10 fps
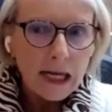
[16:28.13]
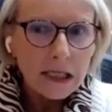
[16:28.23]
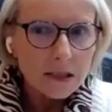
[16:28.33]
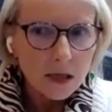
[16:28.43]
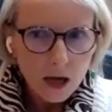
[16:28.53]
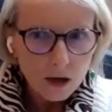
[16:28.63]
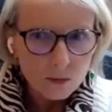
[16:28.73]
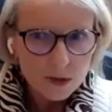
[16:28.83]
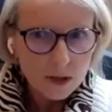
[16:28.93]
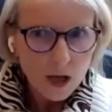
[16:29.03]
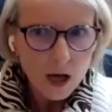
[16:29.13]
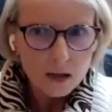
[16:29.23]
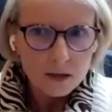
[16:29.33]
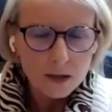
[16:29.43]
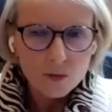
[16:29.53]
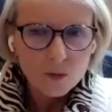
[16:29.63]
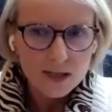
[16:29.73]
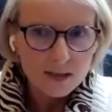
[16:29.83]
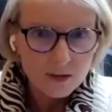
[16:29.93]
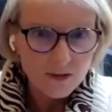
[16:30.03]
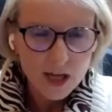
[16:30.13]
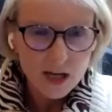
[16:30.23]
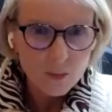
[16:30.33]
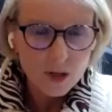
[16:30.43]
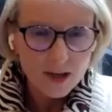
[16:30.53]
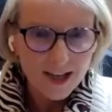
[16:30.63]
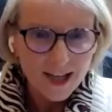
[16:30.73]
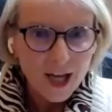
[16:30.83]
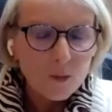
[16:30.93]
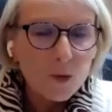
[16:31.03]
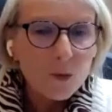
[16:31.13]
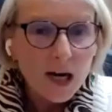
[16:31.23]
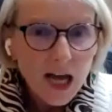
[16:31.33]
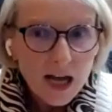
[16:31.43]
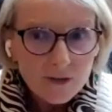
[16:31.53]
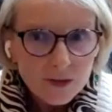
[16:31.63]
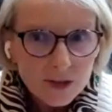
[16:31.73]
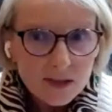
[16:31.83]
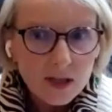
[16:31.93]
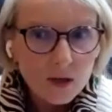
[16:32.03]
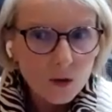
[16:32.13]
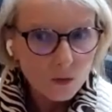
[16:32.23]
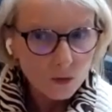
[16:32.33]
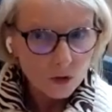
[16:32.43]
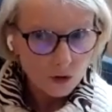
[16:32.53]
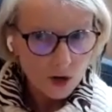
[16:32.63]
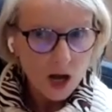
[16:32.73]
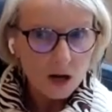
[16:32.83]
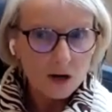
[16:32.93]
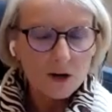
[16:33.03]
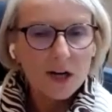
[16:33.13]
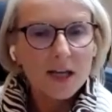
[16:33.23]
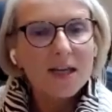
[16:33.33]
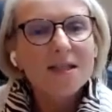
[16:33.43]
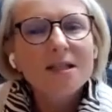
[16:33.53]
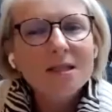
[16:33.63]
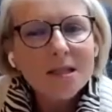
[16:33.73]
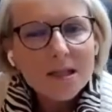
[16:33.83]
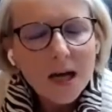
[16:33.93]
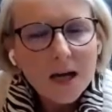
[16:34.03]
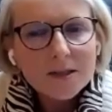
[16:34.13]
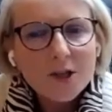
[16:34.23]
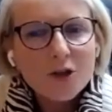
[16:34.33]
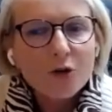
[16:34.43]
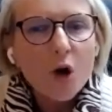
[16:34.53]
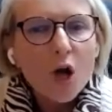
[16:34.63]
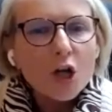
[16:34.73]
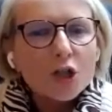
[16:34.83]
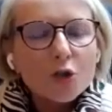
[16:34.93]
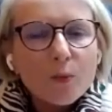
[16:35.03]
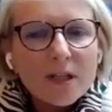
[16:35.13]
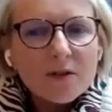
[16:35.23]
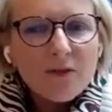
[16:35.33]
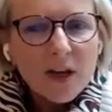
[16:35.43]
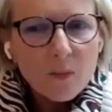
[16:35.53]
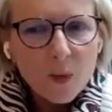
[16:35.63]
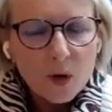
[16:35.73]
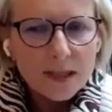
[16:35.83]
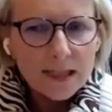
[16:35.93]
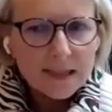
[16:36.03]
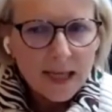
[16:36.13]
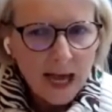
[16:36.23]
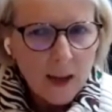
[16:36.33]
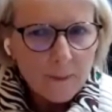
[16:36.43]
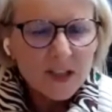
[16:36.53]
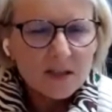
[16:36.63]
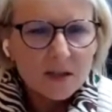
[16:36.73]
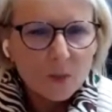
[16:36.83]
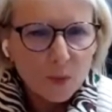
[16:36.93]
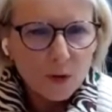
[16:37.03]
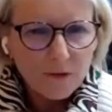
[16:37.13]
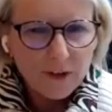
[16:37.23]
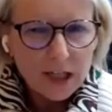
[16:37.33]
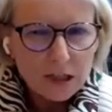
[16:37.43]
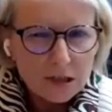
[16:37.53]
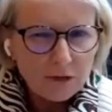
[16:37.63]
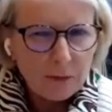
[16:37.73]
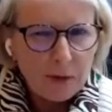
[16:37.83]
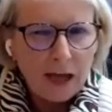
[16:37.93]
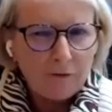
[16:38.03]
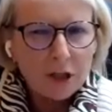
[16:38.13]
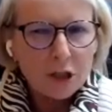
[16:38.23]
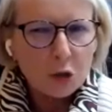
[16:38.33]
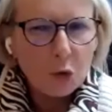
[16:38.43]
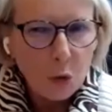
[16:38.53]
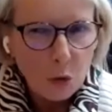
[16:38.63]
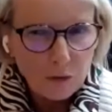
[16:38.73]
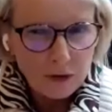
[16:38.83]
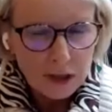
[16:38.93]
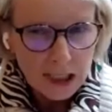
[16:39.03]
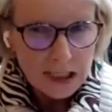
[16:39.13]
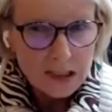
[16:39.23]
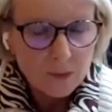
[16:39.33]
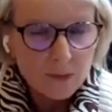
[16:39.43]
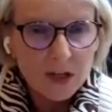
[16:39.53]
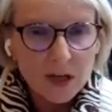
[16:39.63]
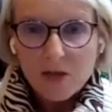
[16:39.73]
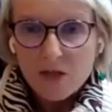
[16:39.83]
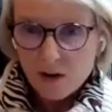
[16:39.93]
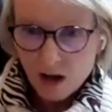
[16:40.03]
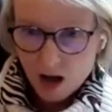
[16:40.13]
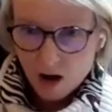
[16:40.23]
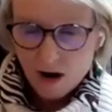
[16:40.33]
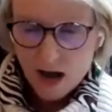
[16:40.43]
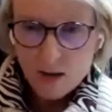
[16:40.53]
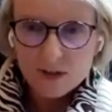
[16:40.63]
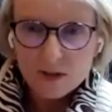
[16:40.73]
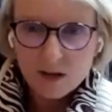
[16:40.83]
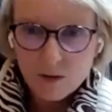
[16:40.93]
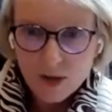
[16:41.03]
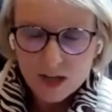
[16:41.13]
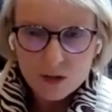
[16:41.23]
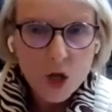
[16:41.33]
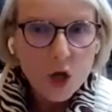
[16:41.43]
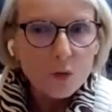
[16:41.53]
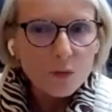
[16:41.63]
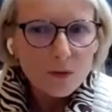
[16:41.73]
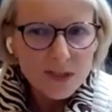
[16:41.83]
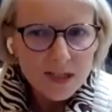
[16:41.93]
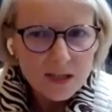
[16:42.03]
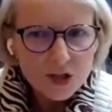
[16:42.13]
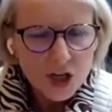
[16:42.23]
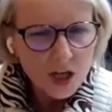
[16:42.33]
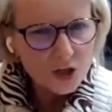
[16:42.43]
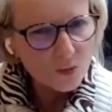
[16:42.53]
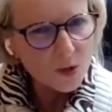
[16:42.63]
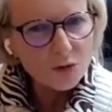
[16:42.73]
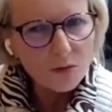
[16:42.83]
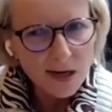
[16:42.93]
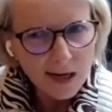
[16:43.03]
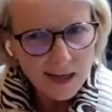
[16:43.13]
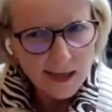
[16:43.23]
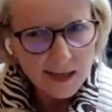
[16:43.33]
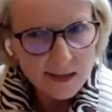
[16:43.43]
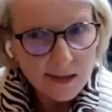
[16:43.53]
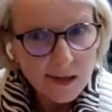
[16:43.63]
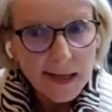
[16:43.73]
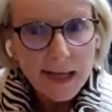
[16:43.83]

and his locker was gone it wasn't available and we were laughing saying oh your locker like because it's not you know so we develop all these habits that prevent us from having to overthink something they're our habit they're our pattern we resist change and we don't like it